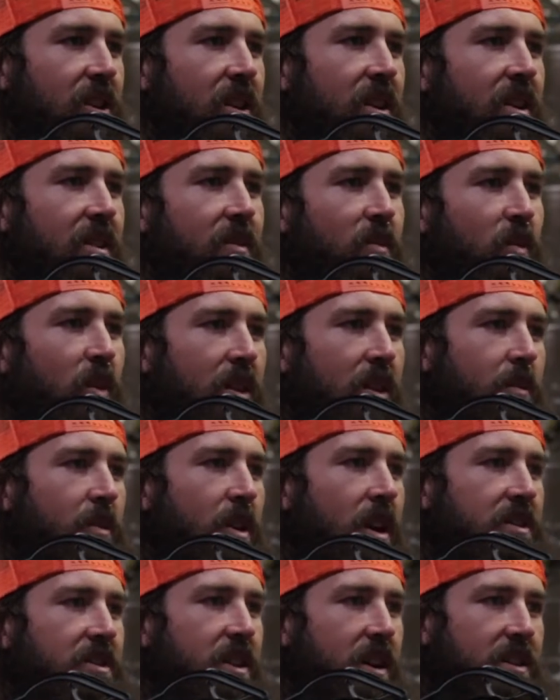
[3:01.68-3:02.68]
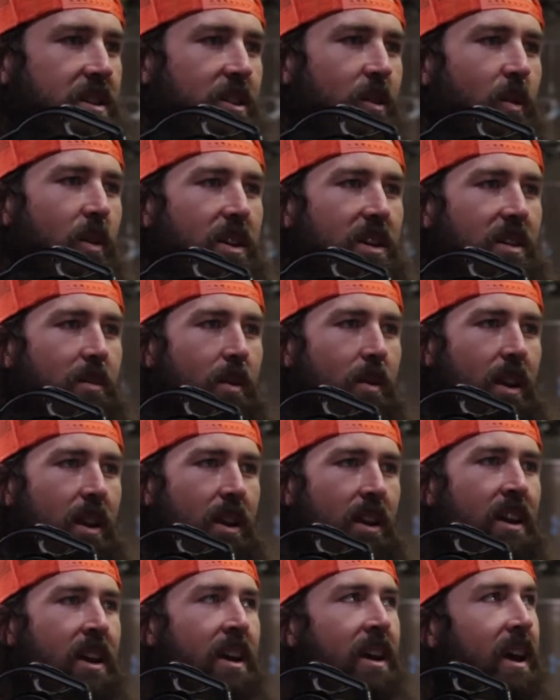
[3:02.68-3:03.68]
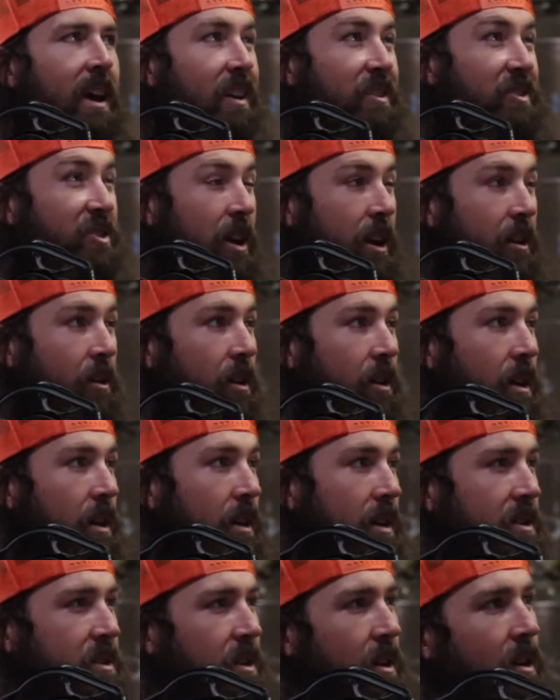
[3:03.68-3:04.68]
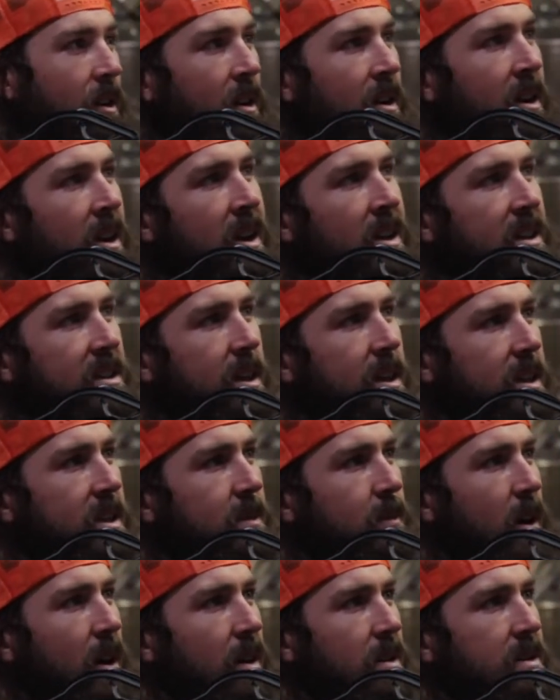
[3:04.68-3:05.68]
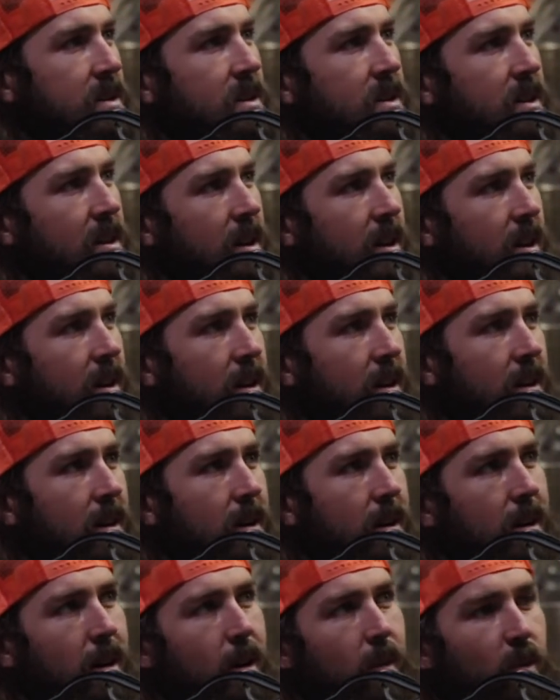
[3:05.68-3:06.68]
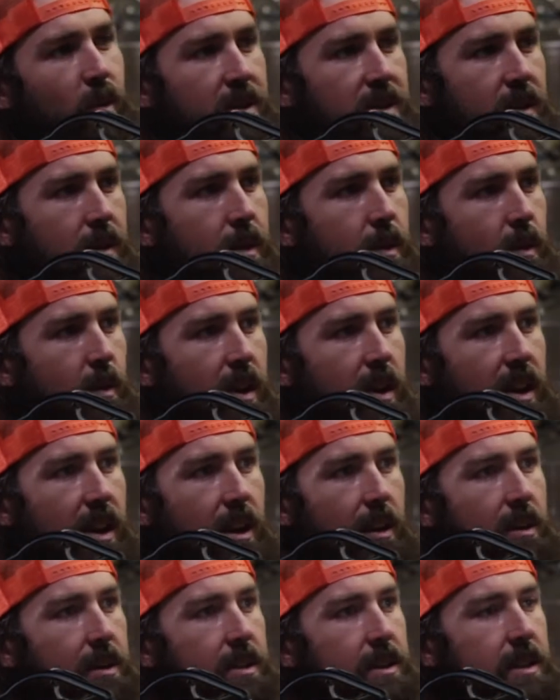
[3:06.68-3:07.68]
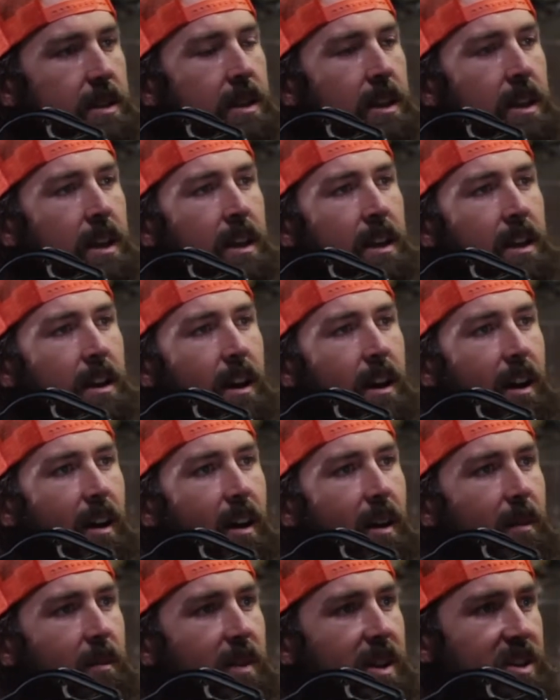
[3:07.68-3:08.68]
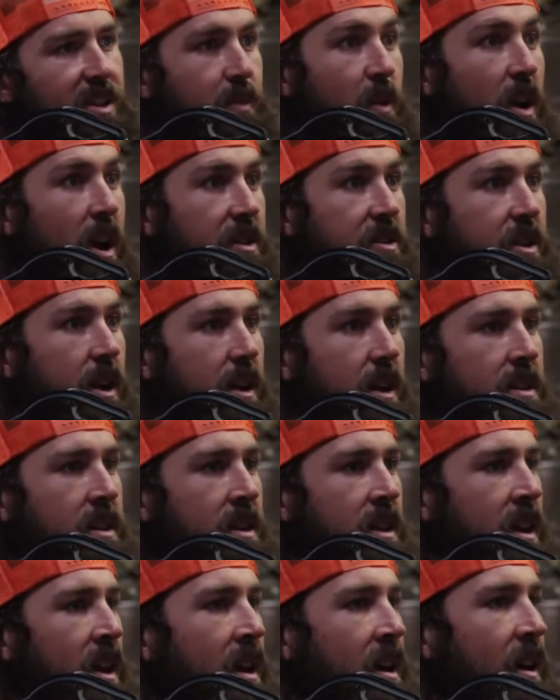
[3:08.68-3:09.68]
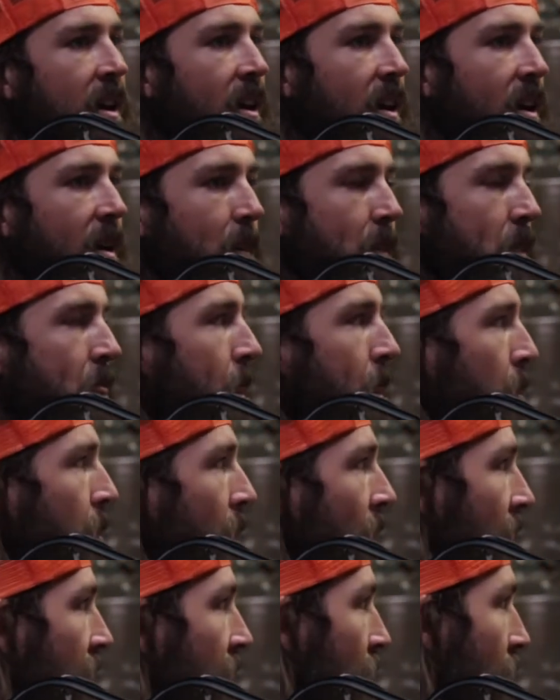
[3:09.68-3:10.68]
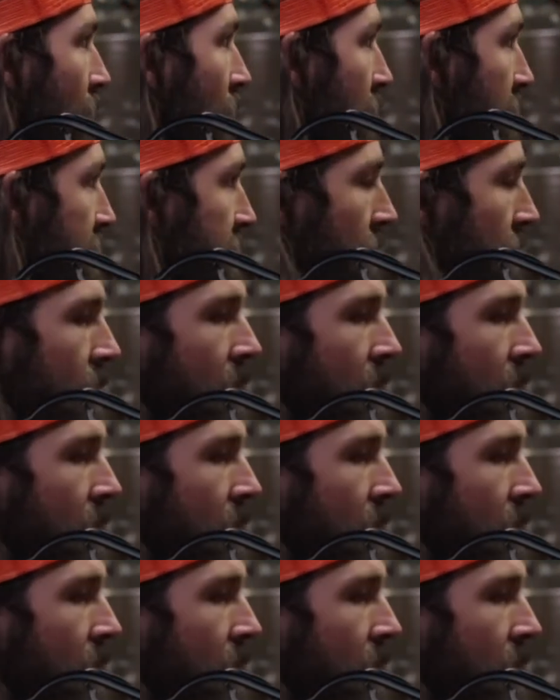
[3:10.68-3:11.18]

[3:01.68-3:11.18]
and what the project's going to be. And generally these are 6 months to upwards of 3 years. Yeah. Each project. But you'll notice the